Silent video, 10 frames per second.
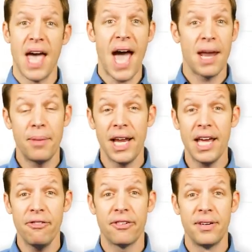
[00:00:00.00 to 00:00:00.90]
Adam and
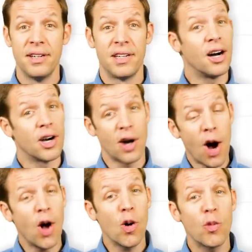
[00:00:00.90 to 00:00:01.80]
Eve are
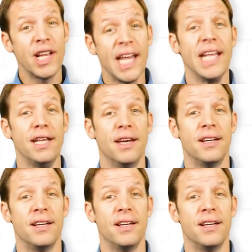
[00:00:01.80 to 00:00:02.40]
all we need.